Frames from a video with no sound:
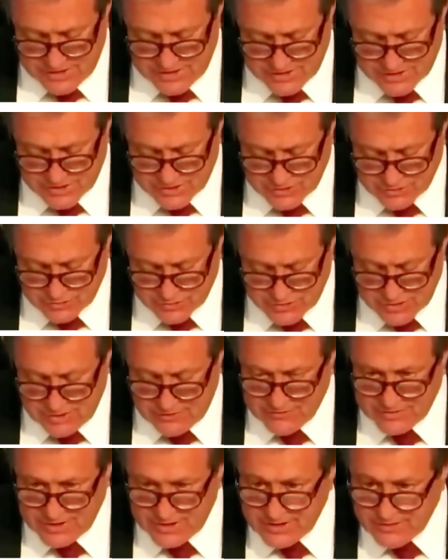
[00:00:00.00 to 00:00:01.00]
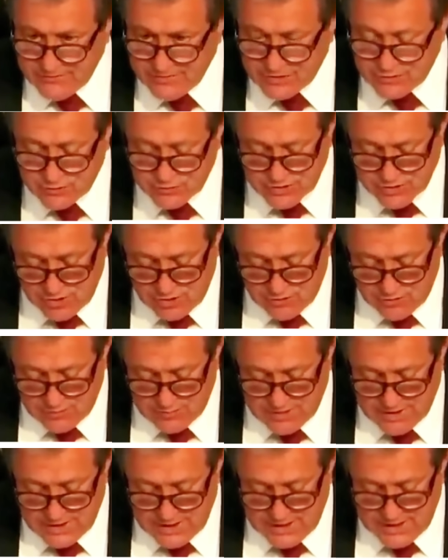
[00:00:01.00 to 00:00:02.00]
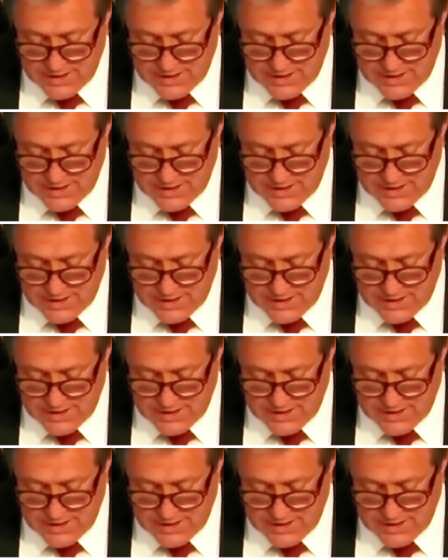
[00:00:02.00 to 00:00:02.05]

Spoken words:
in a search of an individual's home